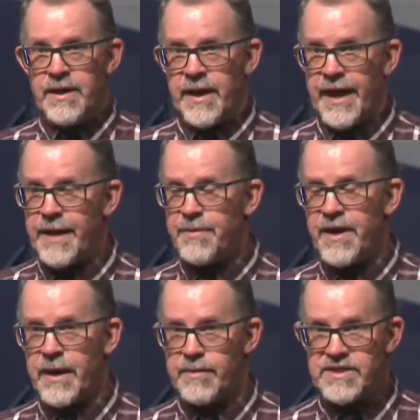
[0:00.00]

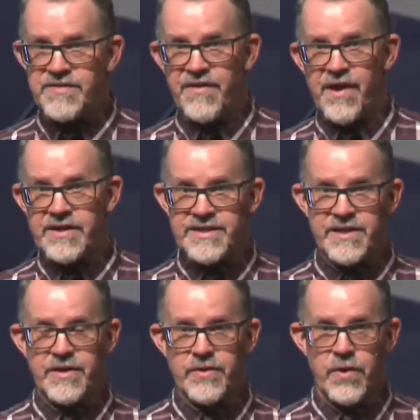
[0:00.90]
Abraham has flocks that
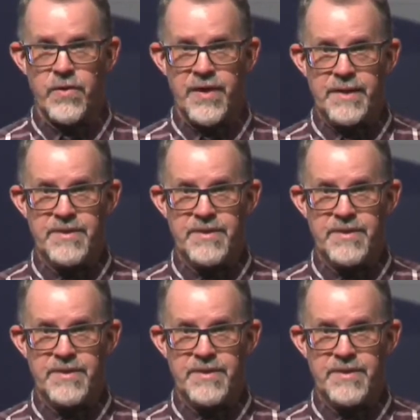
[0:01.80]
are growing,